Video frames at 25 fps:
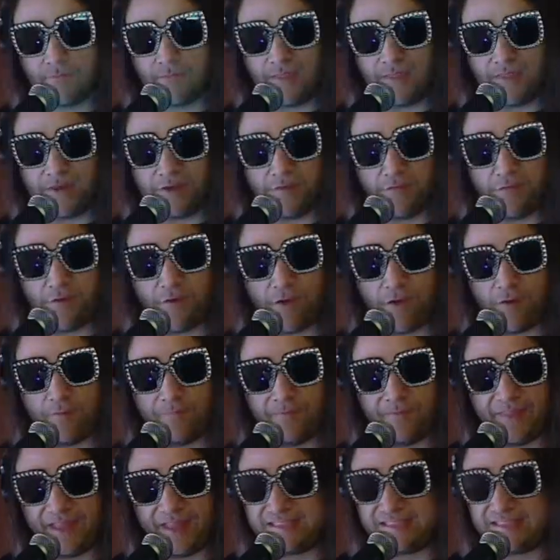then you fall.
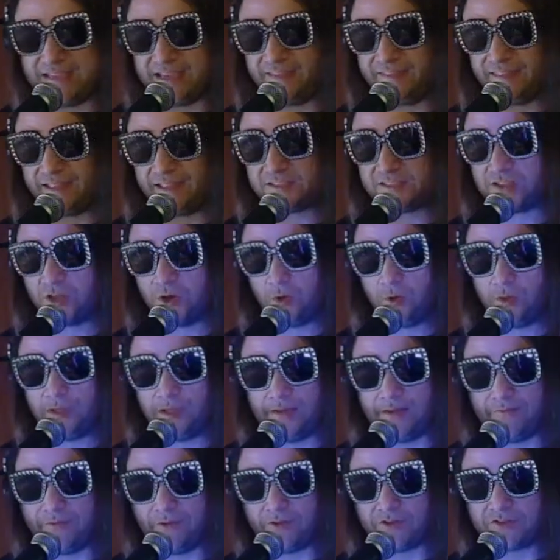And that's it. That's the whole
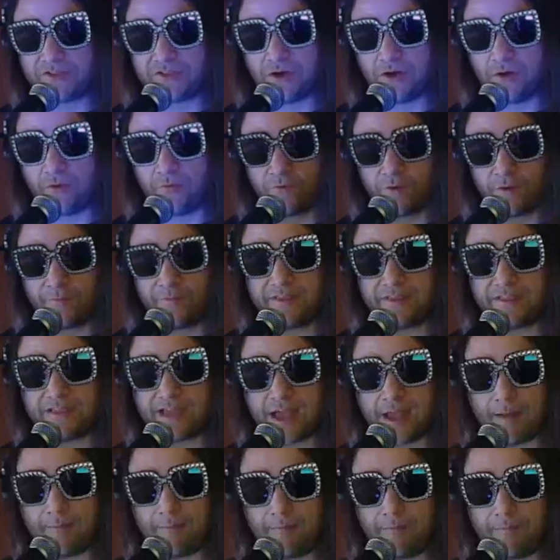level. So, from the
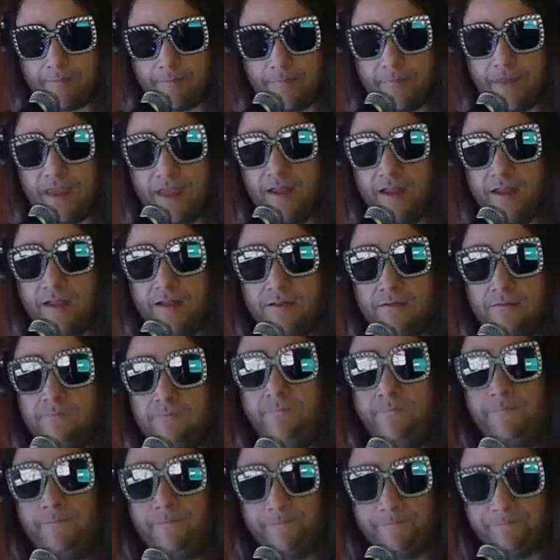top,
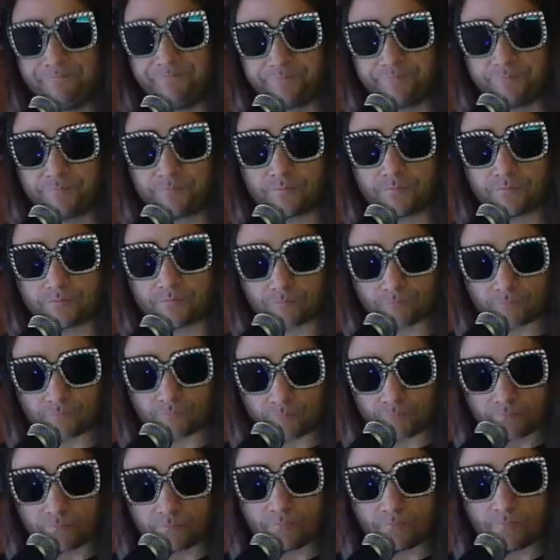
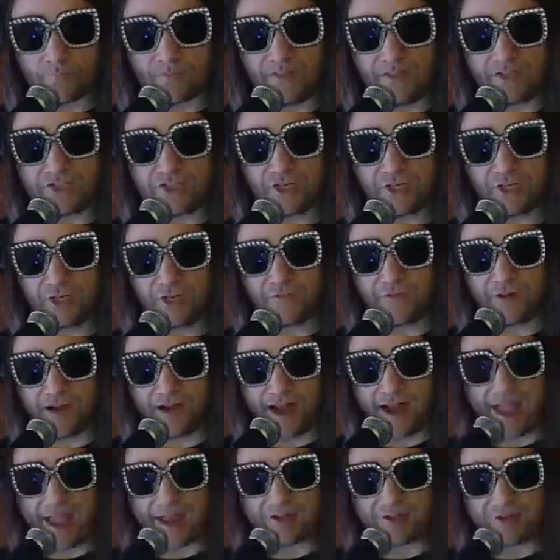this should look very
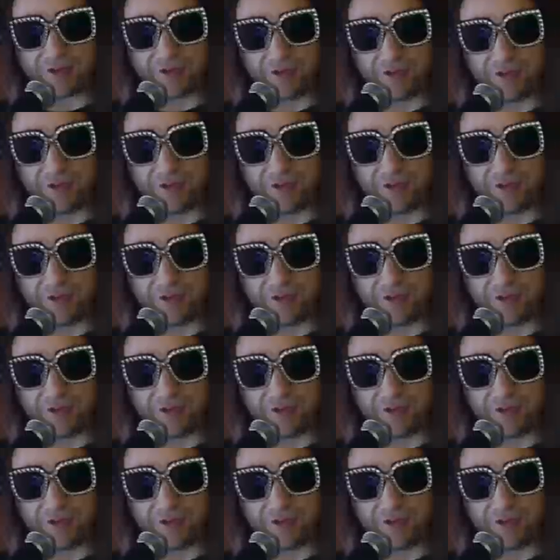natural.